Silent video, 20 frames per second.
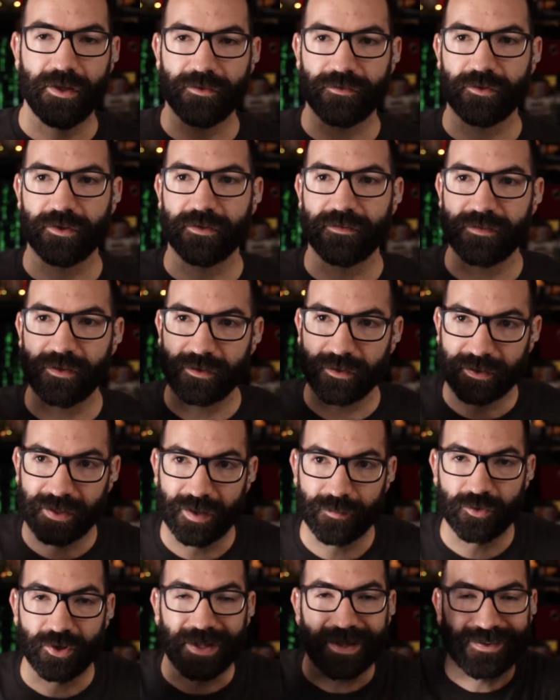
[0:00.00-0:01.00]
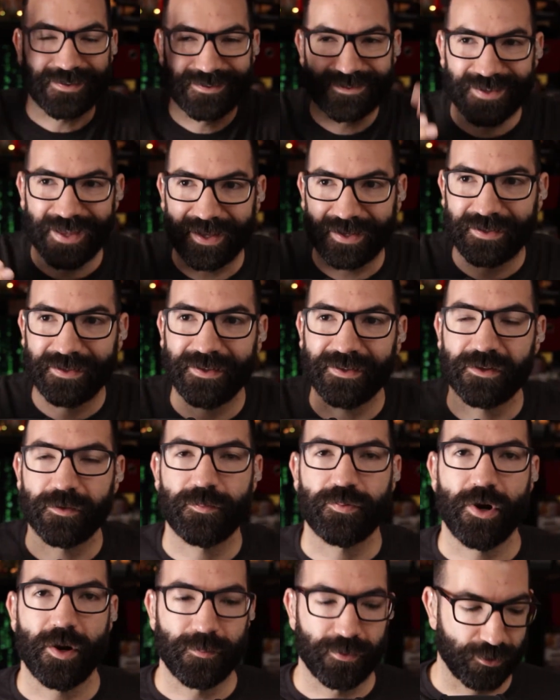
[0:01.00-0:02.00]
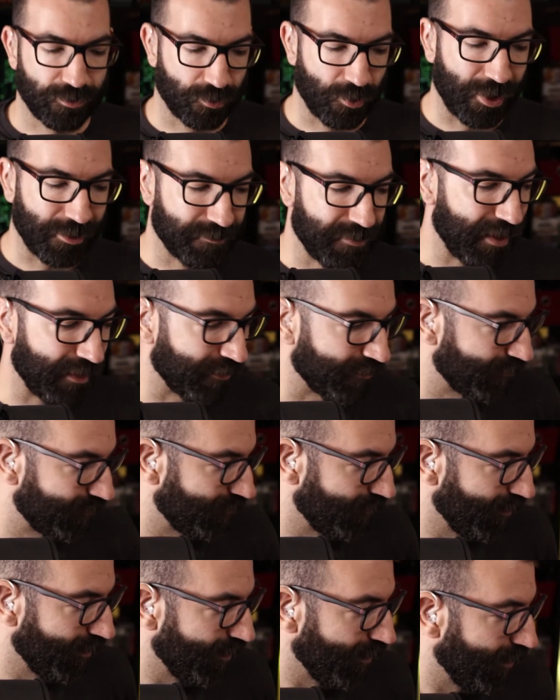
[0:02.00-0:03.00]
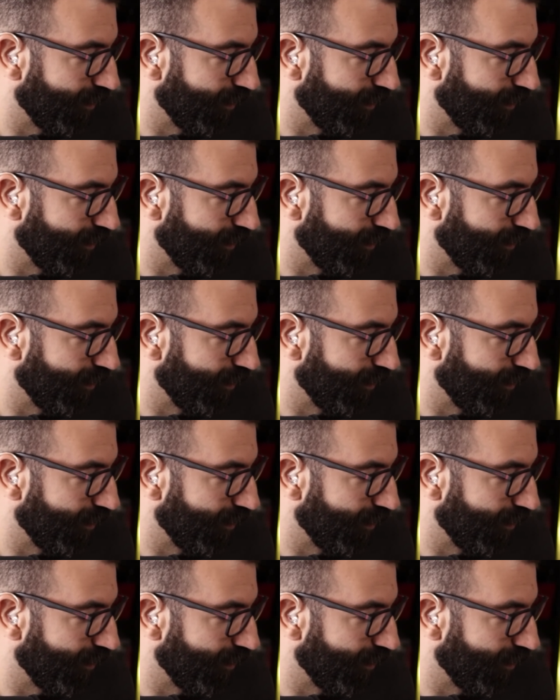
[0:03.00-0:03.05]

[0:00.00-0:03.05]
now it's going to set the camera exactly at the proper white balance.